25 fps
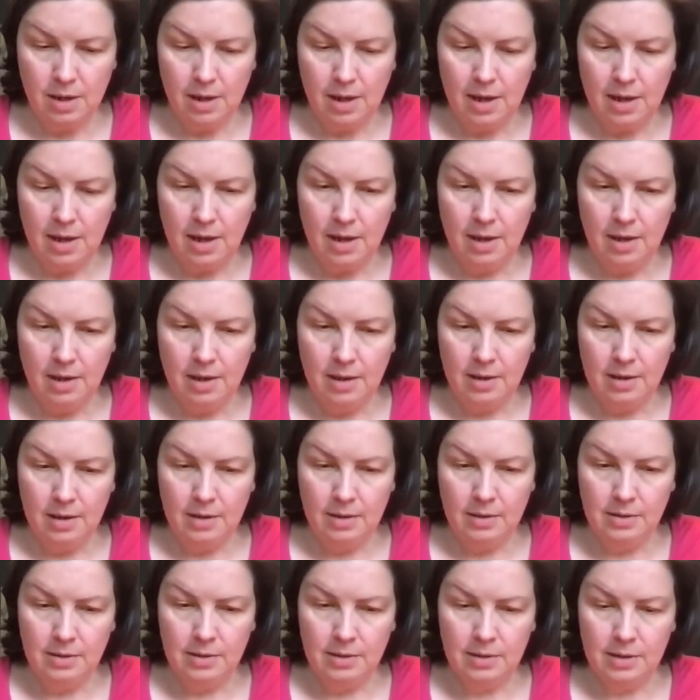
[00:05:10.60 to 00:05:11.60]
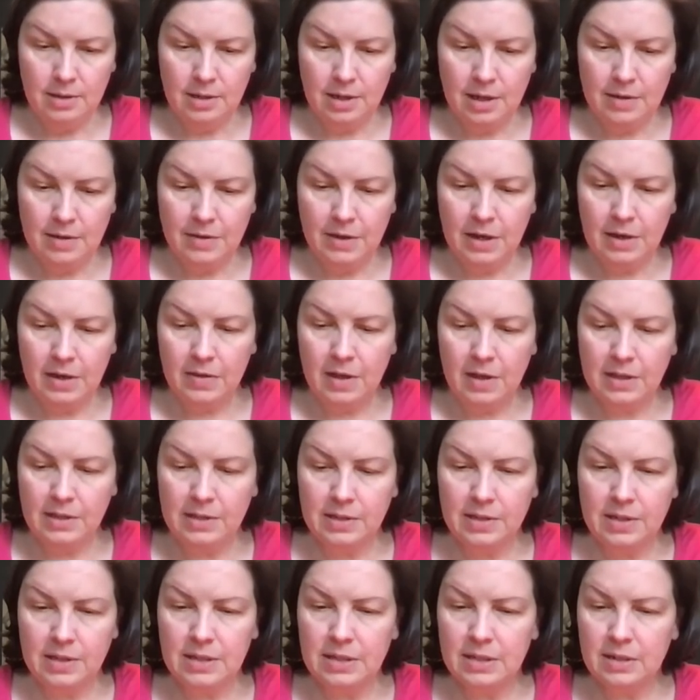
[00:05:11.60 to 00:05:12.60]
And I think
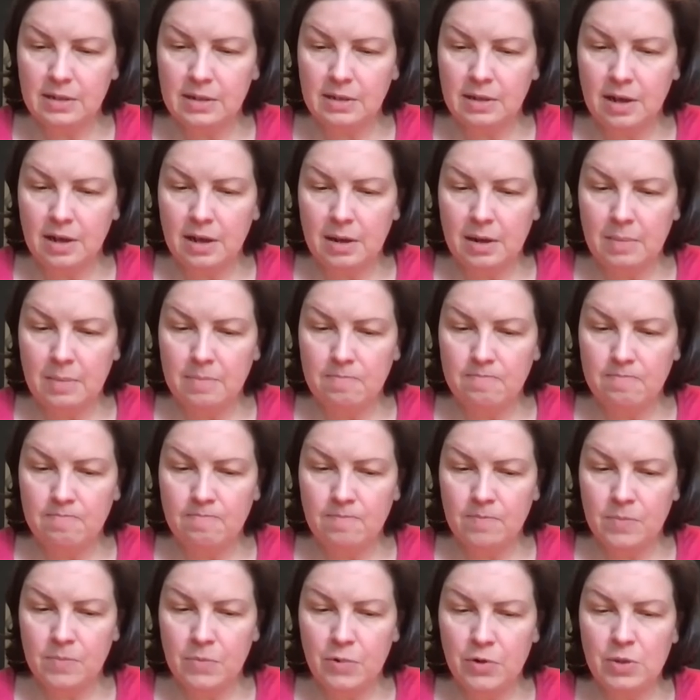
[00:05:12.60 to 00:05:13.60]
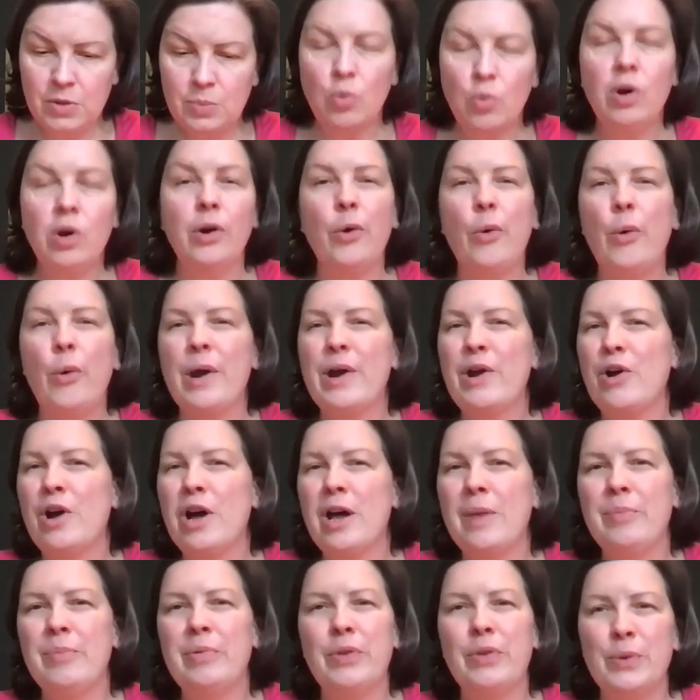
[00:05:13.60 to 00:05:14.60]
that's, there's more going
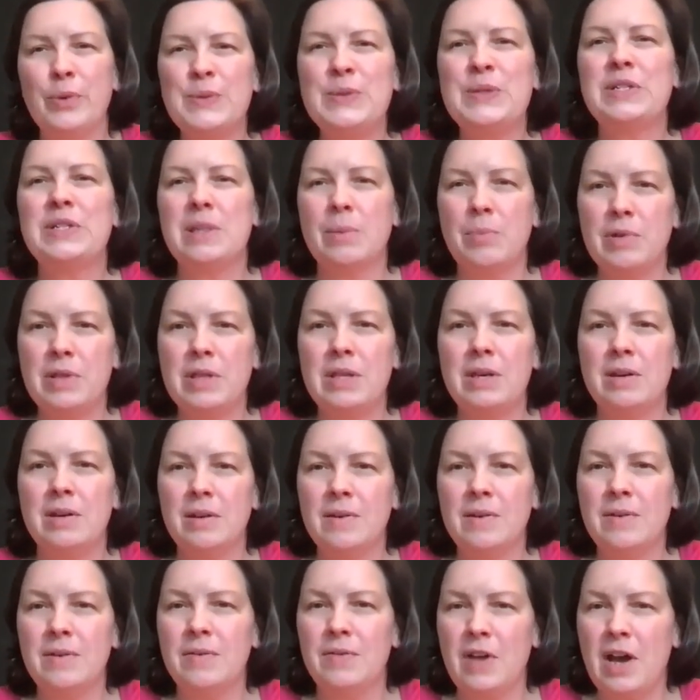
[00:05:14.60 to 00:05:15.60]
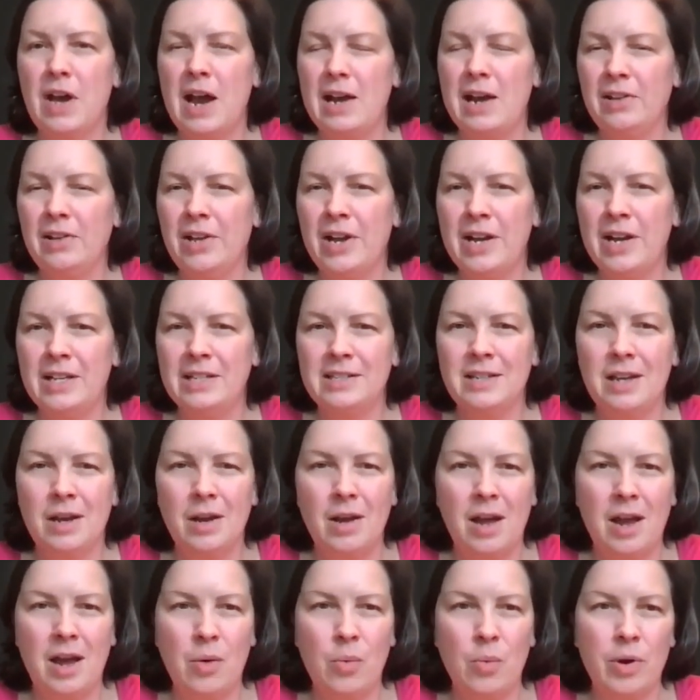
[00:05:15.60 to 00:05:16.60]
on, but those are some of the highlights
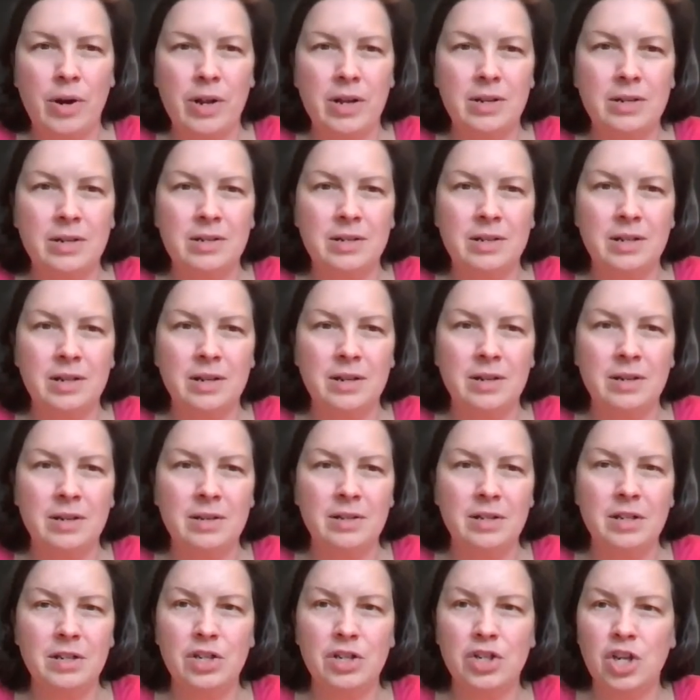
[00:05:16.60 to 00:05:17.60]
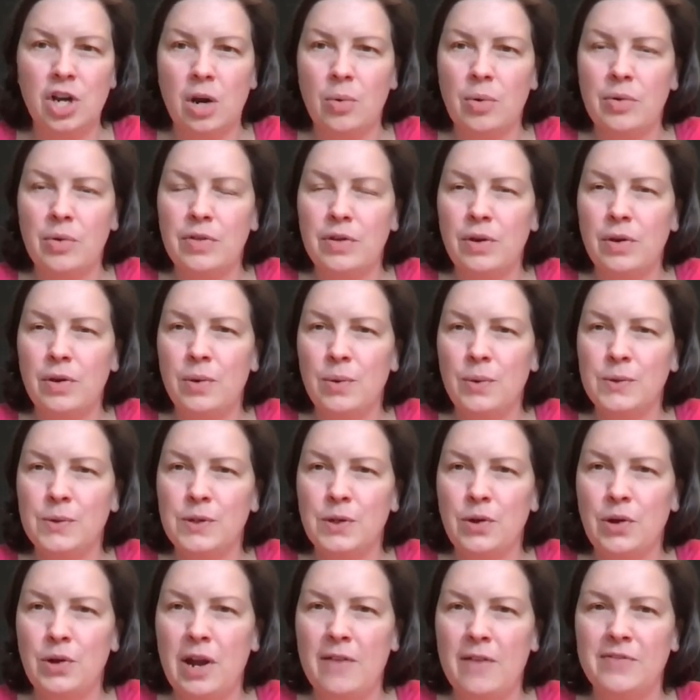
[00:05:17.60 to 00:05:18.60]
I wanted to share with you,
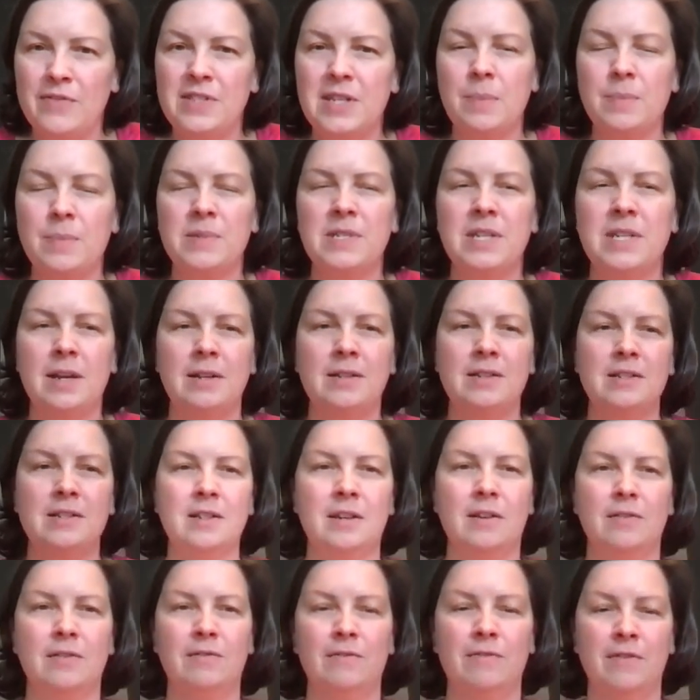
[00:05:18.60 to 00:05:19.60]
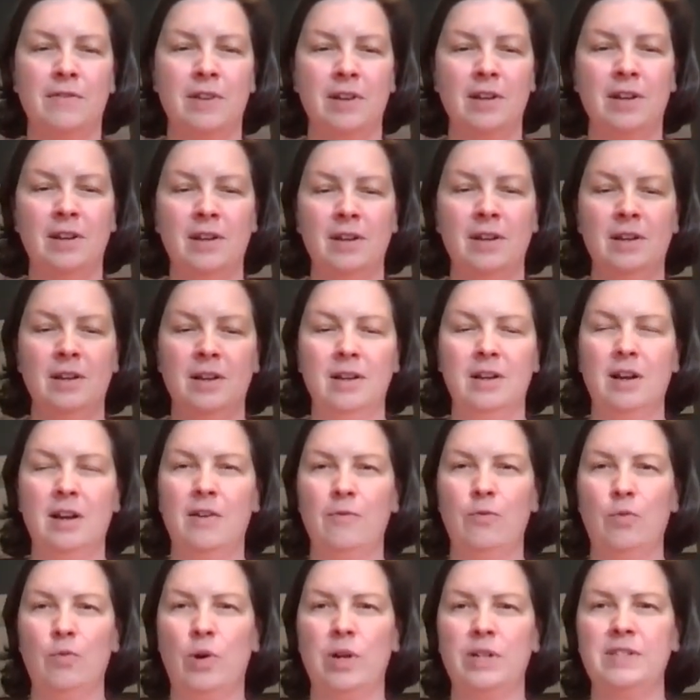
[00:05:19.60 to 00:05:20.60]
so you'd have some sense of
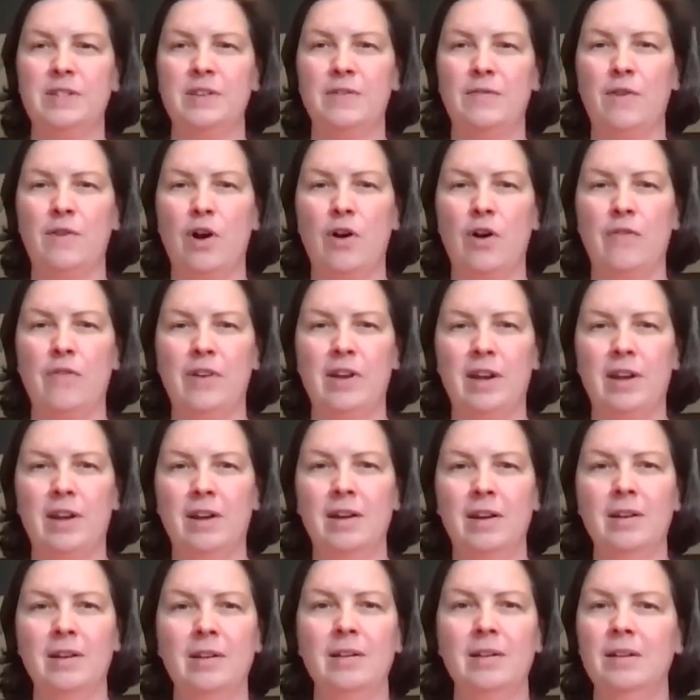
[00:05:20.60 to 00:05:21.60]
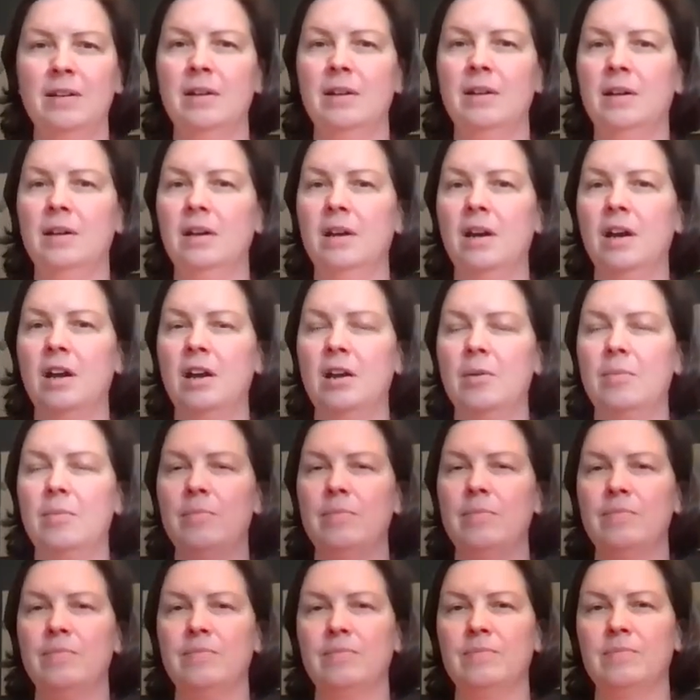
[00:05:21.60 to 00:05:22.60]
what's evolving
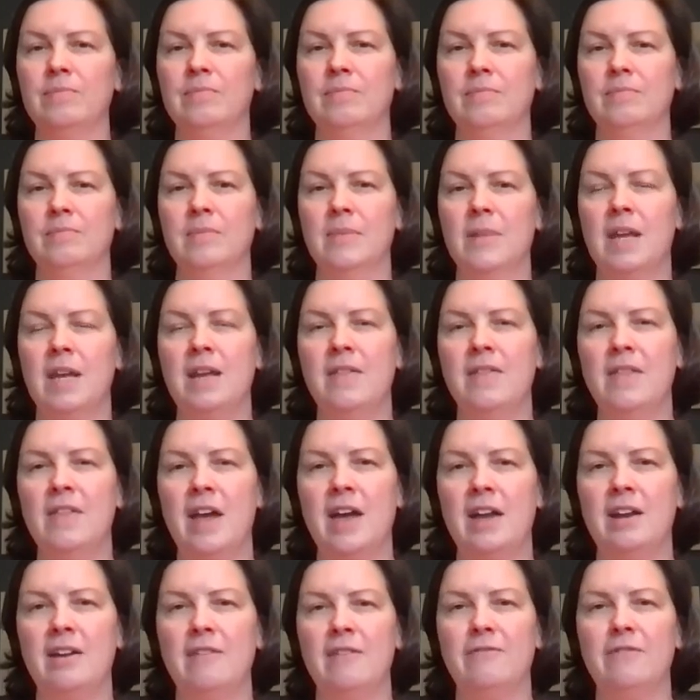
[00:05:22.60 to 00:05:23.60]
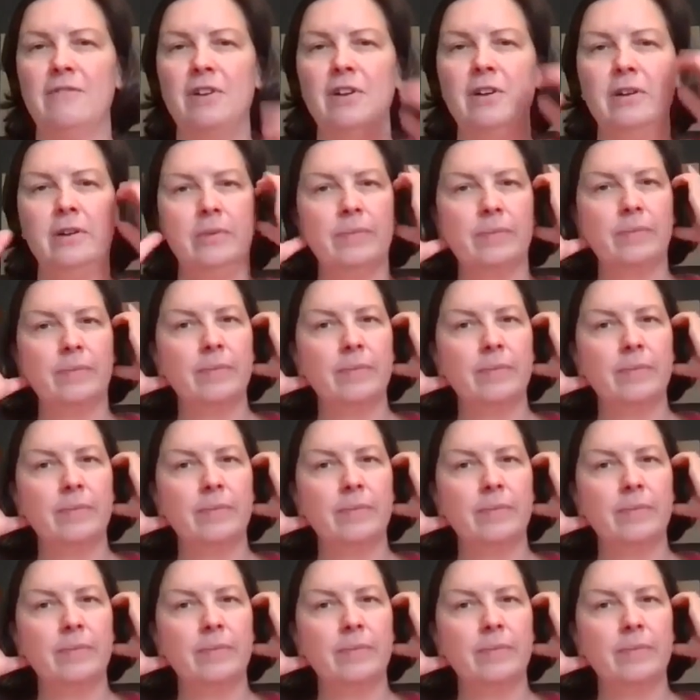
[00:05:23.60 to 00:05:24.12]
in that effort.